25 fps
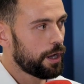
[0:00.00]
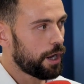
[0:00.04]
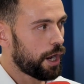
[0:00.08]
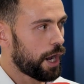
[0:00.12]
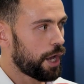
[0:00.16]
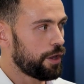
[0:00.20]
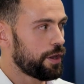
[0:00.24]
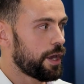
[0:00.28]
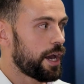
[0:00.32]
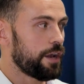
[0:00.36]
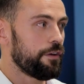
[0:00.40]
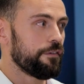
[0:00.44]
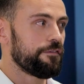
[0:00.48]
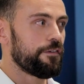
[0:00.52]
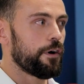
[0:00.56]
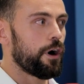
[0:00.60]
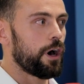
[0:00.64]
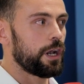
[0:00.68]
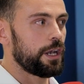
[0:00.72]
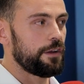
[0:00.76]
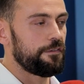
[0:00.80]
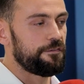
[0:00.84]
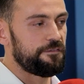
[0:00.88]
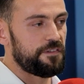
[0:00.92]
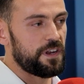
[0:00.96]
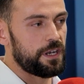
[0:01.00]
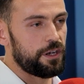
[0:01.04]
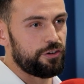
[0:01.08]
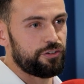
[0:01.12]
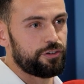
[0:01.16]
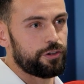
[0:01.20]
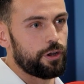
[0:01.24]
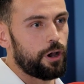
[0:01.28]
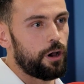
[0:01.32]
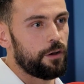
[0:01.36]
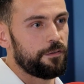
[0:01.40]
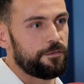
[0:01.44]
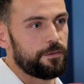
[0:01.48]
and then finally
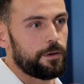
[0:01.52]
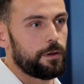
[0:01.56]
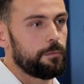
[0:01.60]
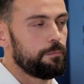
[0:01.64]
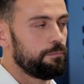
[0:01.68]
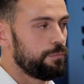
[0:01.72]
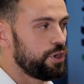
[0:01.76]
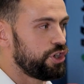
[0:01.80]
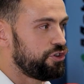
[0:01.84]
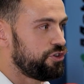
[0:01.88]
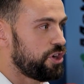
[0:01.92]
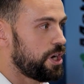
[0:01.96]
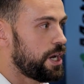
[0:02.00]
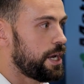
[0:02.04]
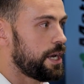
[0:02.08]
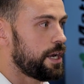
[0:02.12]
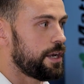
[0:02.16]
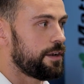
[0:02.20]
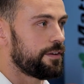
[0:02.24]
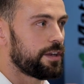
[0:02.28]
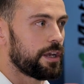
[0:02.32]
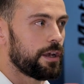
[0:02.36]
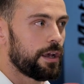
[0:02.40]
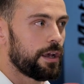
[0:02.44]
finished off machined.